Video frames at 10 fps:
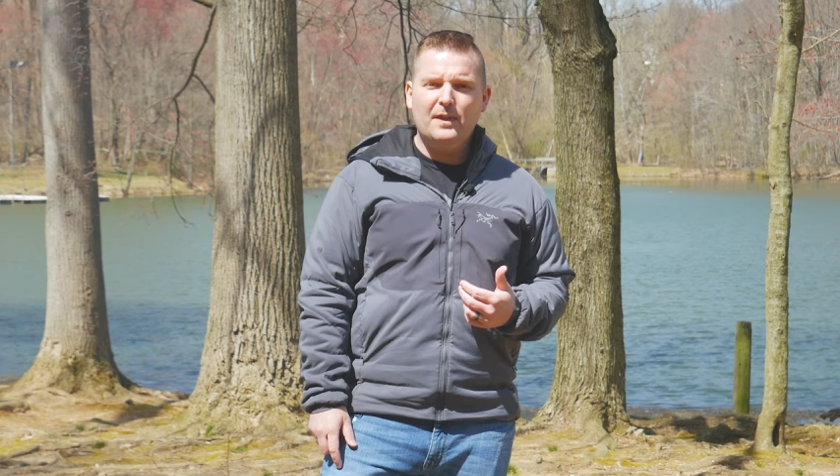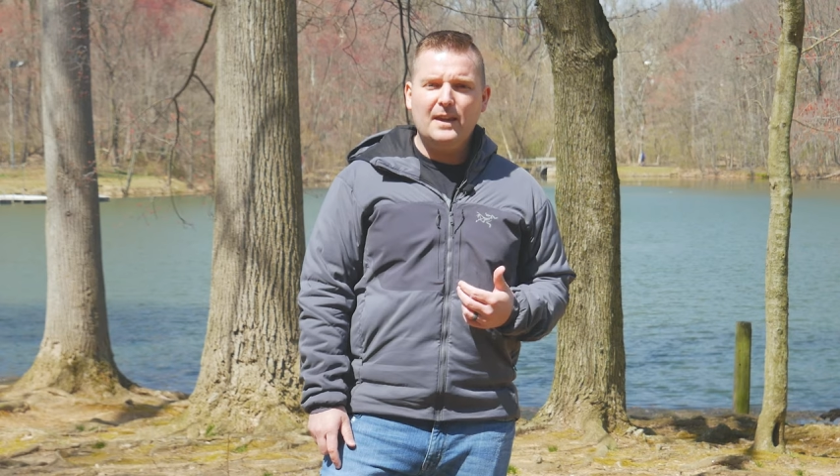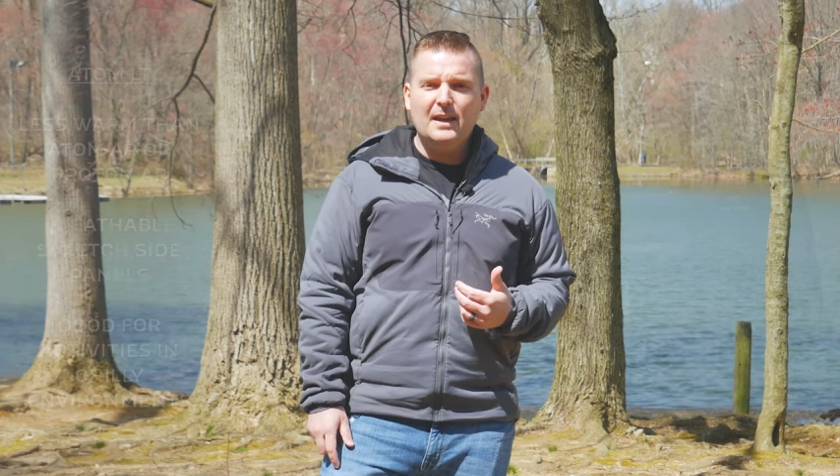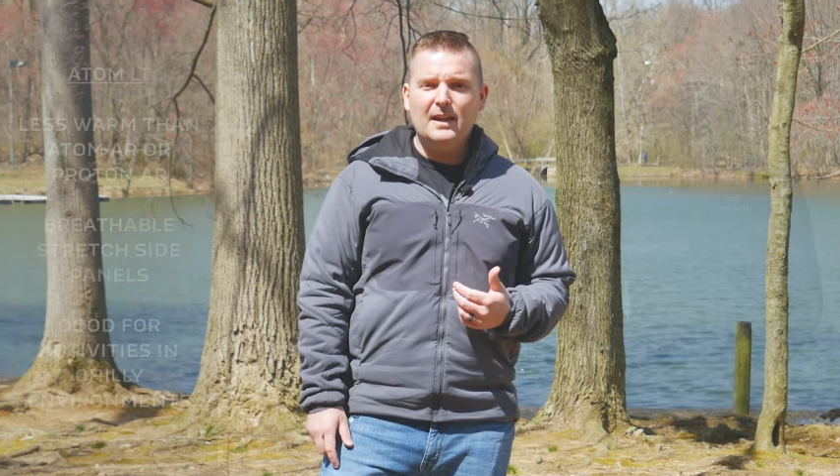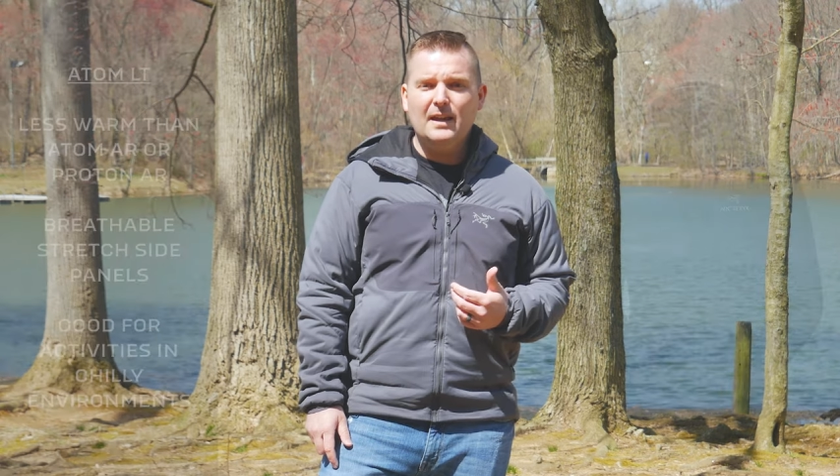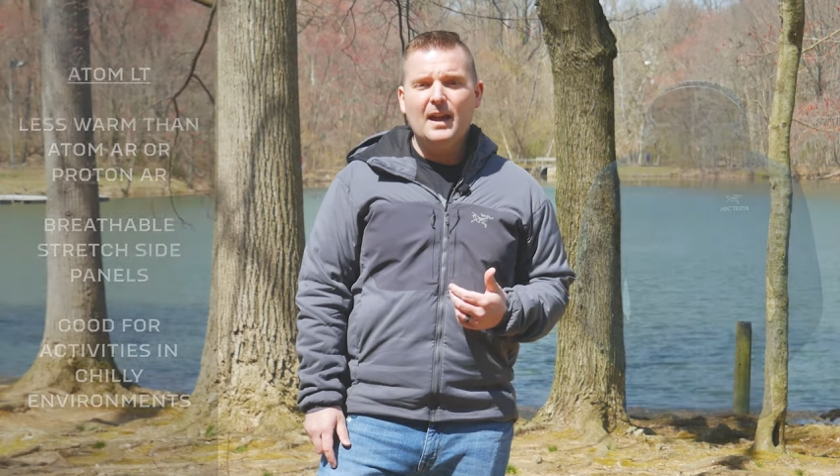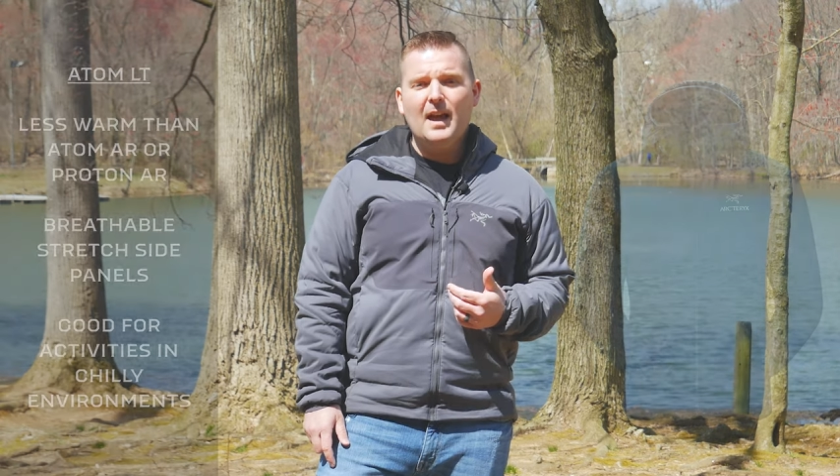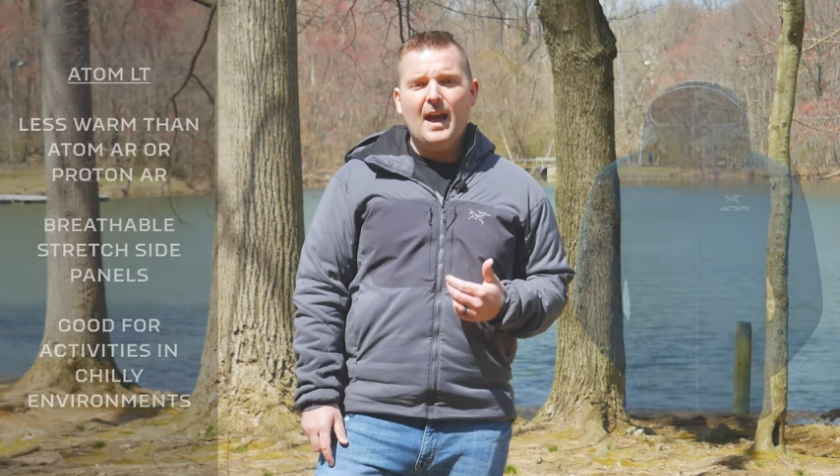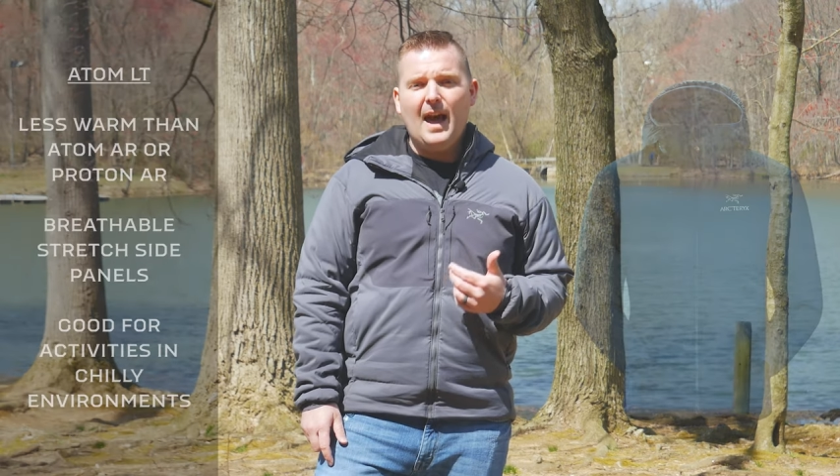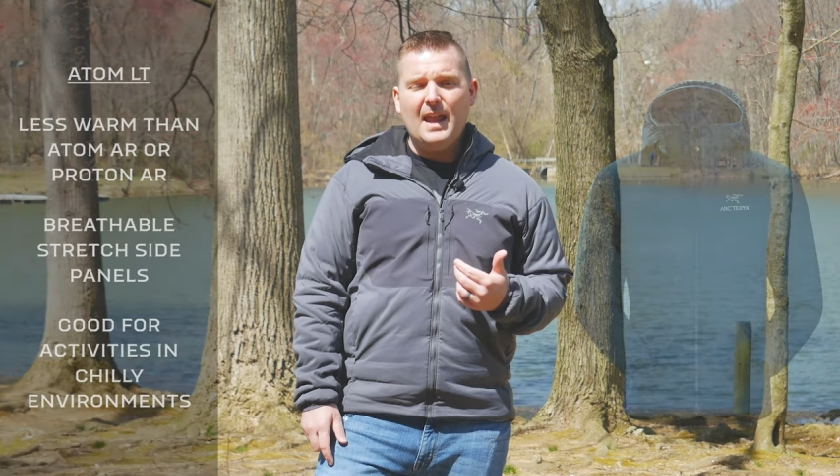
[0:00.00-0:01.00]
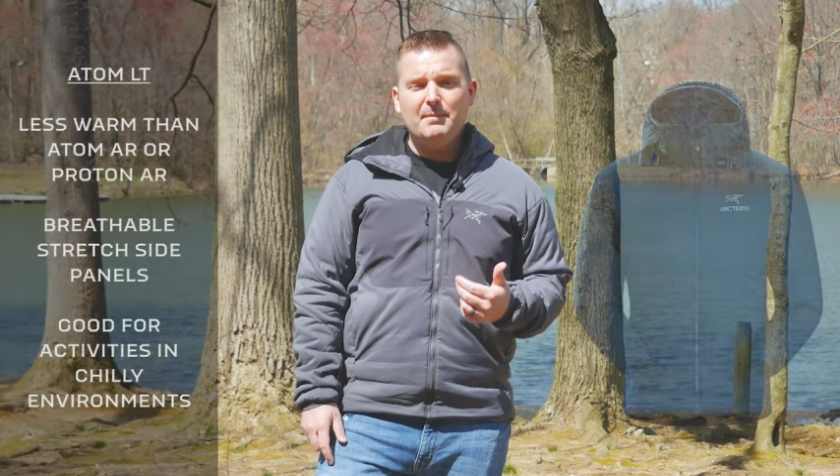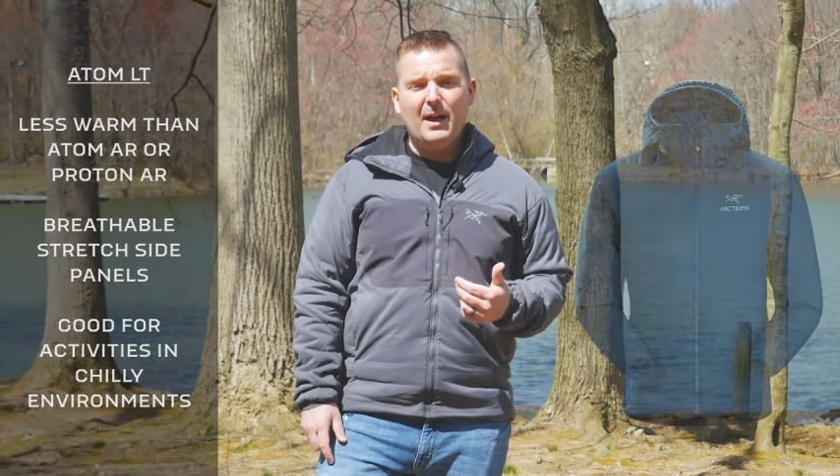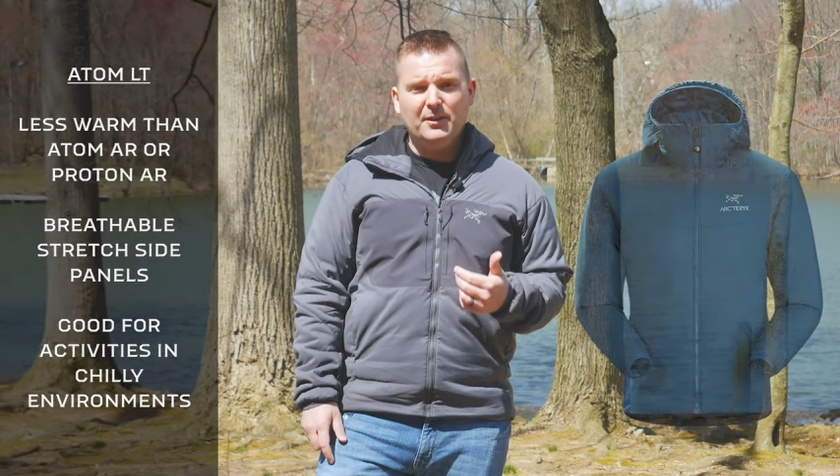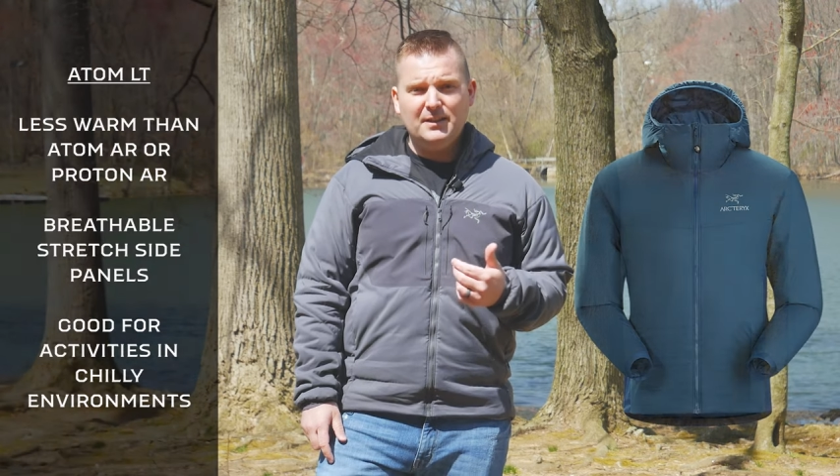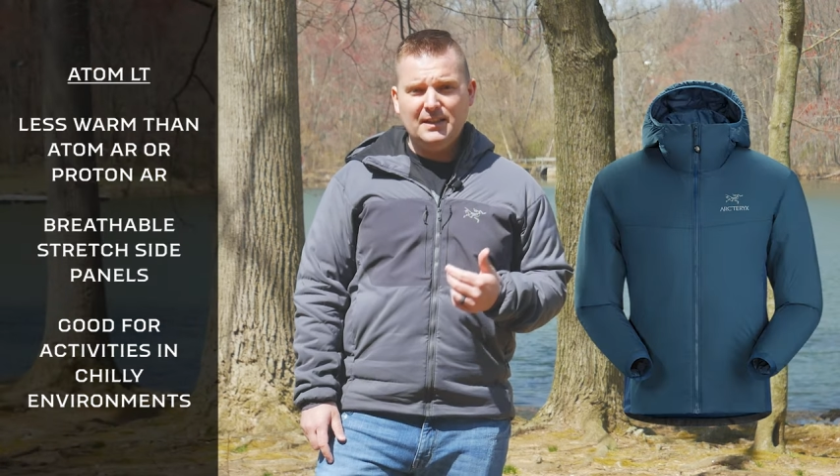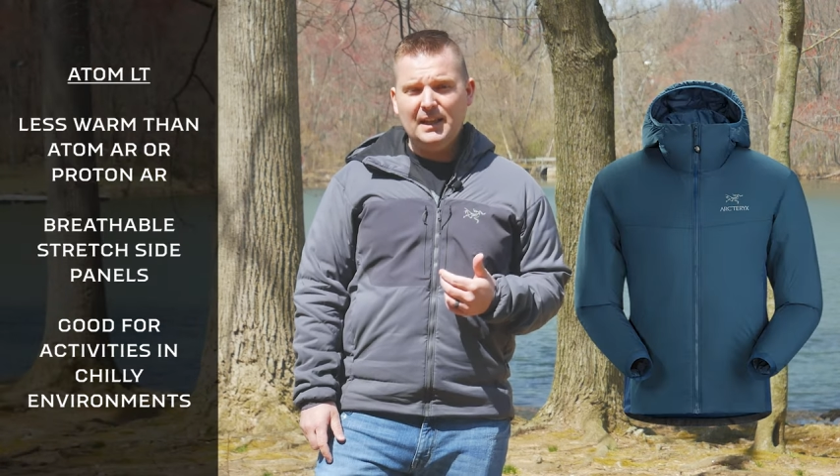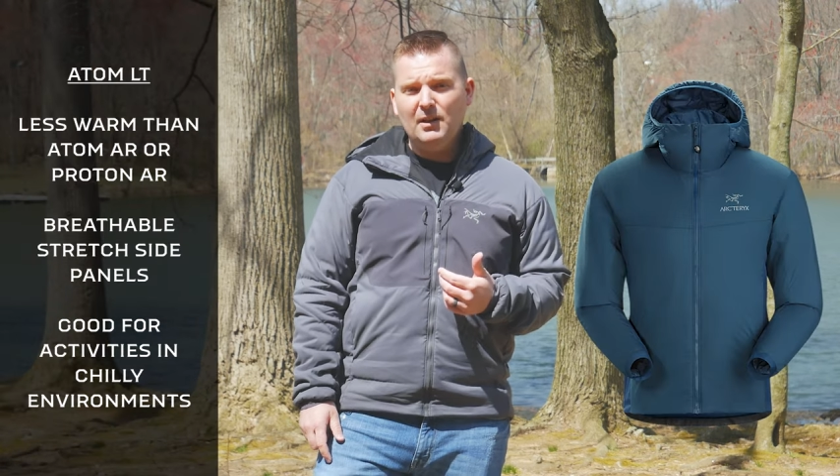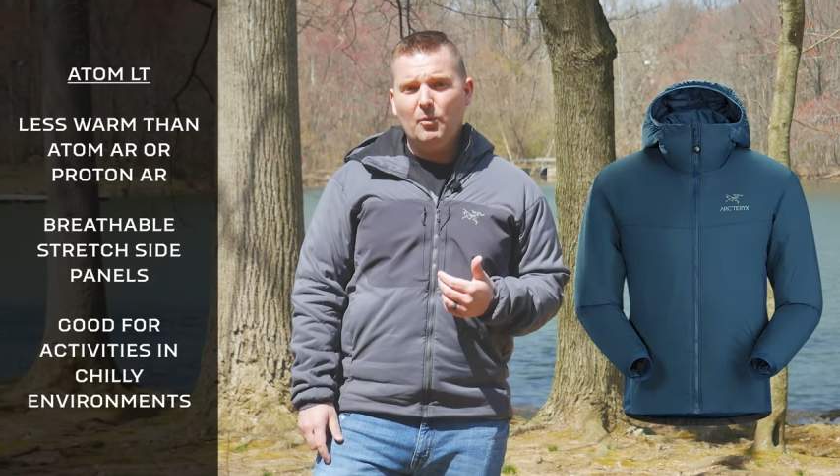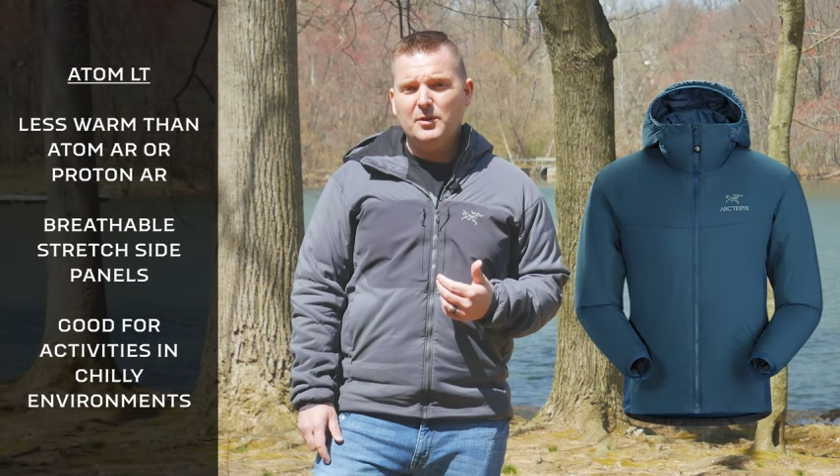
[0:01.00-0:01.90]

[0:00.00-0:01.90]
the Atom LT,